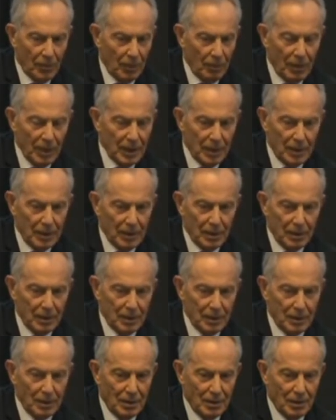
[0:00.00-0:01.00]
Well,
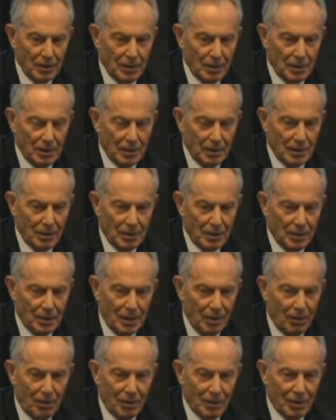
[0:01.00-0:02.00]

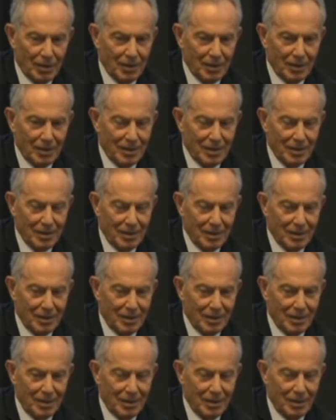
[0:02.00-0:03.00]
they're not,
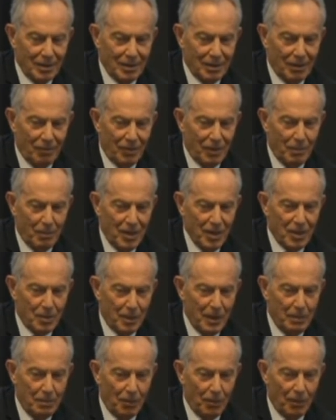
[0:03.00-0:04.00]
you know, for the British
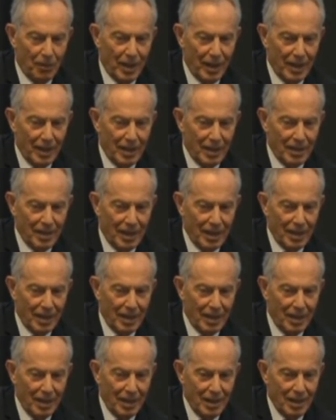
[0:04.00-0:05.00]
people,
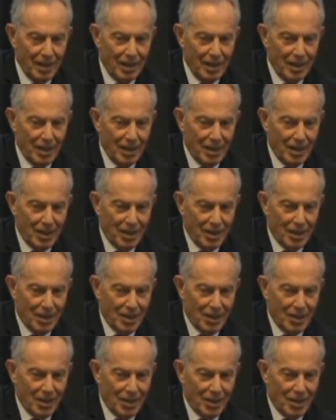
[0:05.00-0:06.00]
they
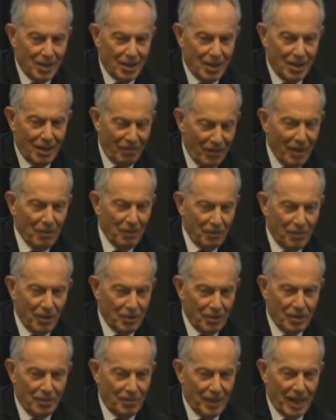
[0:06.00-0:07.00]
have never
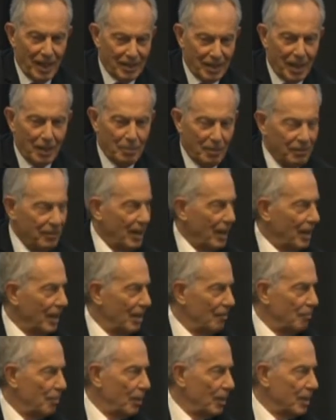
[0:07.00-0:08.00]
voted for that type of
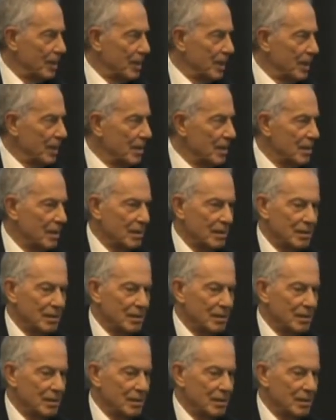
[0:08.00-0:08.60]
far-left politics.